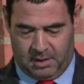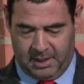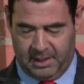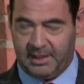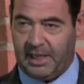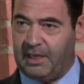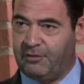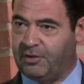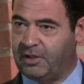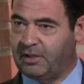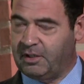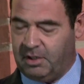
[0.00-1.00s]
King
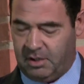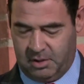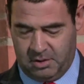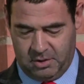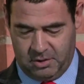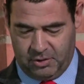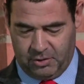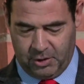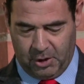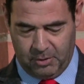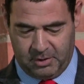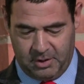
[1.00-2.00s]
David
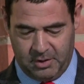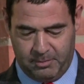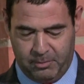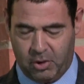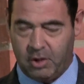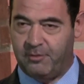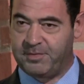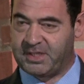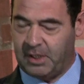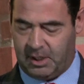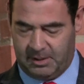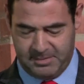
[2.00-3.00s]
wrote in the book of
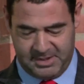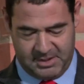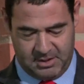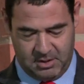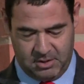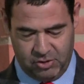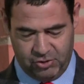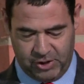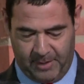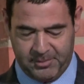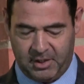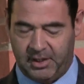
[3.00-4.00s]
Psalms,
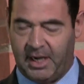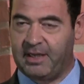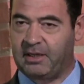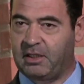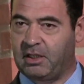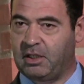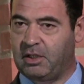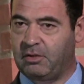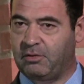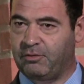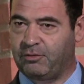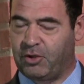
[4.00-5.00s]
chapter 90,
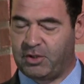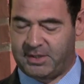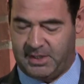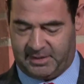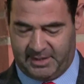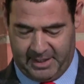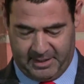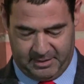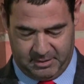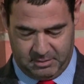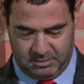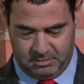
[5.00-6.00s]
verse
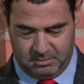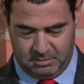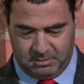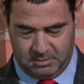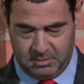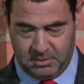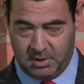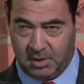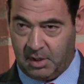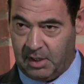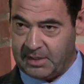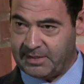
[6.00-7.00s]
10.
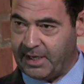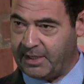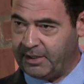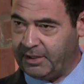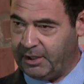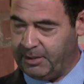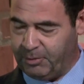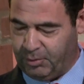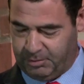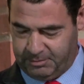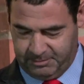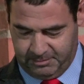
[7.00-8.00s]
I'll say it in Hebrew.